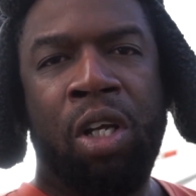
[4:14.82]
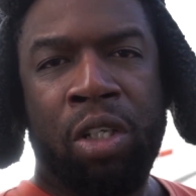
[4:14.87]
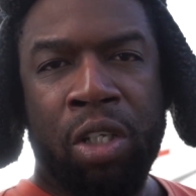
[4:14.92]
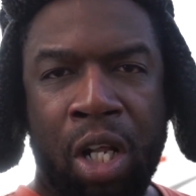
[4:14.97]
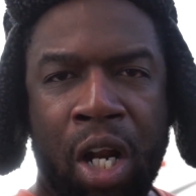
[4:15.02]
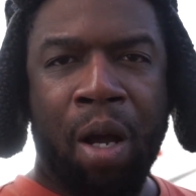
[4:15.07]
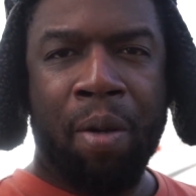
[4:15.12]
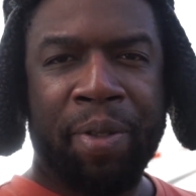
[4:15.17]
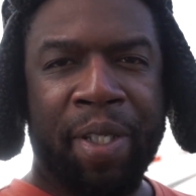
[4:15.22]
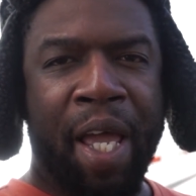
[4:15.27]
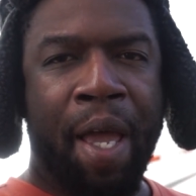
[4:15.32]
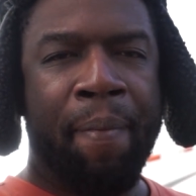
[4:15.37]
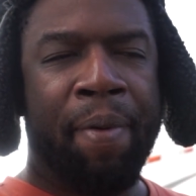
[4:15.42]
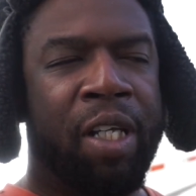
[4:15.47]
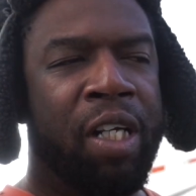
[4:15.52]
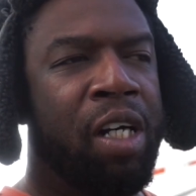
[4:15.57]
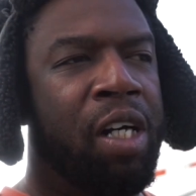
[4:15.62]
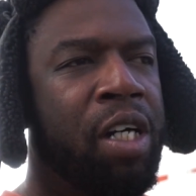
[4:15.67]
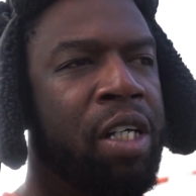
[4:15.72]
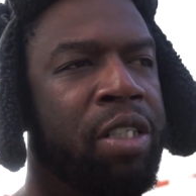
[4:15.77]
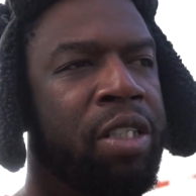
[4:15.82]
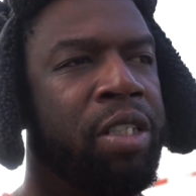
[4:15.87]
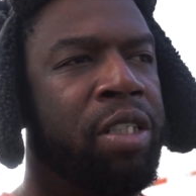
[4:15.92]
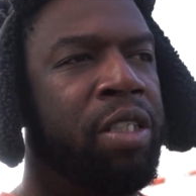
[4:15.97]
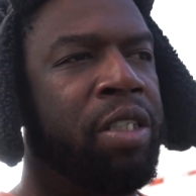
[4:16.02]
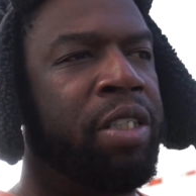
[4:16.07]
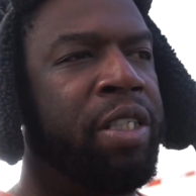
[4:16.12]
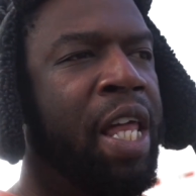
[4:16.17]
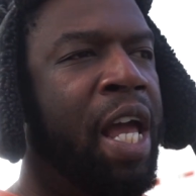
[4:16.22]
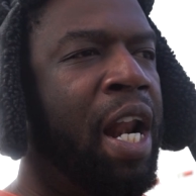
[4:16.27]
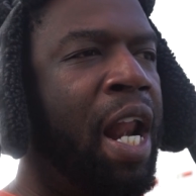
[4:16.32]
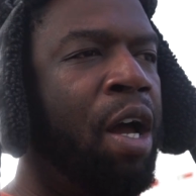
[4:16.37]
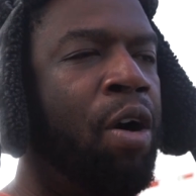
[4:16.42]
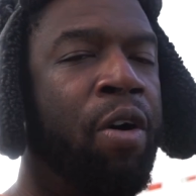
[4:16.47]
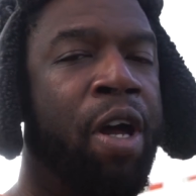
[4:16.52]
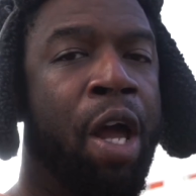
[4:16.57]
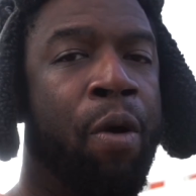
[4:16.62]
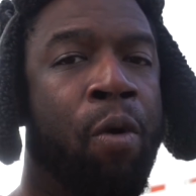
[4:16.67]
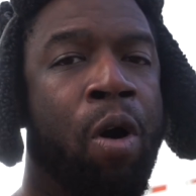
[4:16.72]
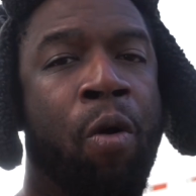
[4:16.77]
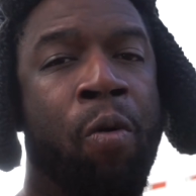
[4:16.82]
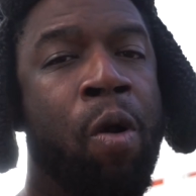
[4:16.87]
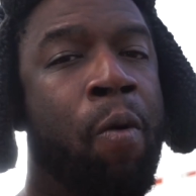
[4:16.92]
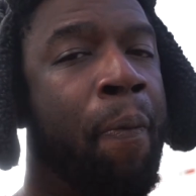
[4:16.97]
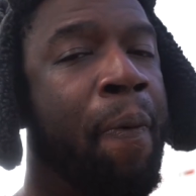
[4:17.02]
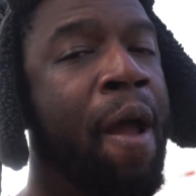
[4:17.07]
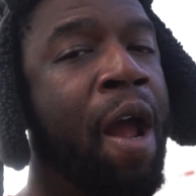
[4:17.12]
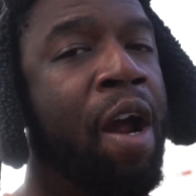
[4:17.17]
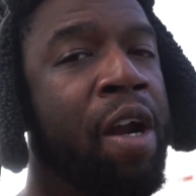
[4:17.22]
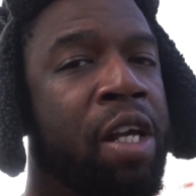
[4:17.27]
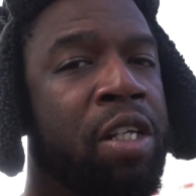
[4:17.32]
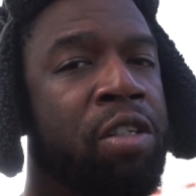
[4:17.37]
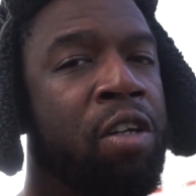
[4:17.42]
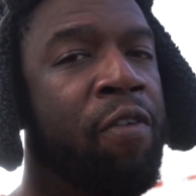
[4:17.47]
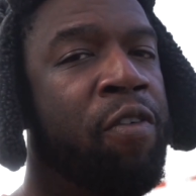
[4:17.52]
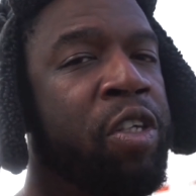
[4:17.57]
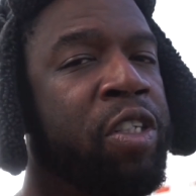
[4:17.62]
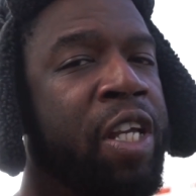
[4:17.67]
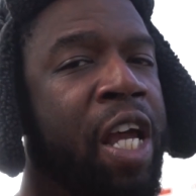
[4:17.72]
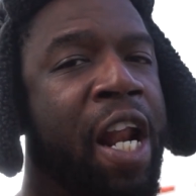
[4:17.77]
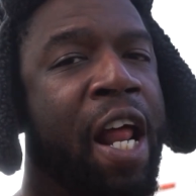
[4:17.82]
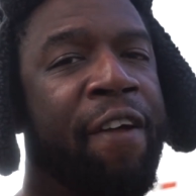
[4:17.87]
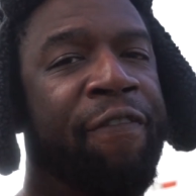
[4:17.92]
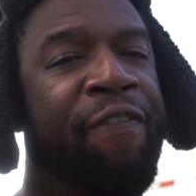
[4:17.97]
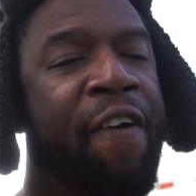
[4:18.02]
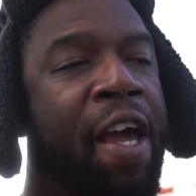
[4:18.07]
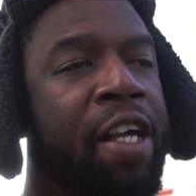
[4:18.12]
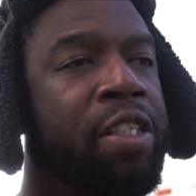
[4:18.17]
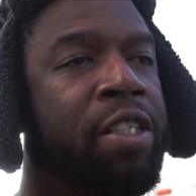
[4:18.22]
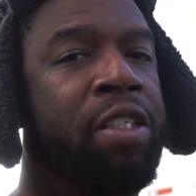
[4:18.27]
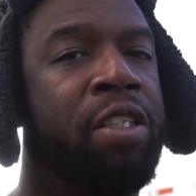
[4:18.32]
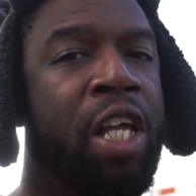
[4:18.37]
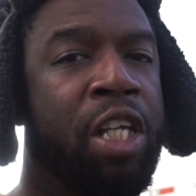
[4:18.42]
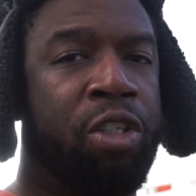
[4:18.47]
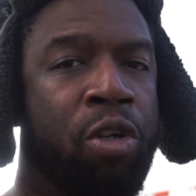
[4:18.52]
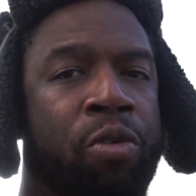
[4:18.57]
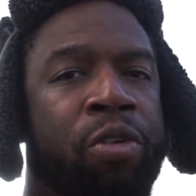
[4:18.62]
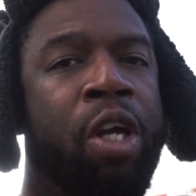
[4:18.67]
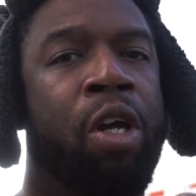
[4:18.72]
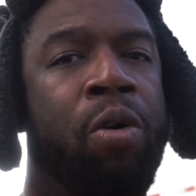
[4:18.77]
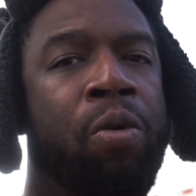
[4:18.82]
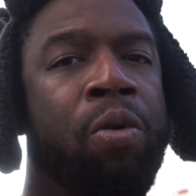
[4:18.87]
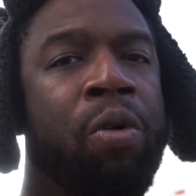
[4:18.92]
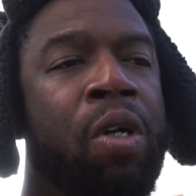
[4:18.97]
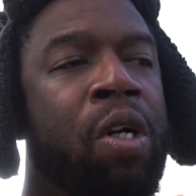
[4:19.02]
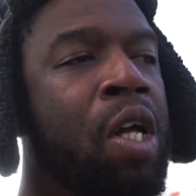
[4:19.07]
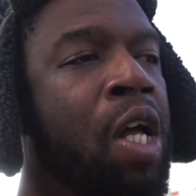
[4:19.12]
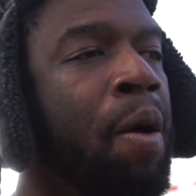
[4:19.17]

You know what I'm saying? Because they like, okay, well, we repaired it. So if you say it ain't fixed, it's on you.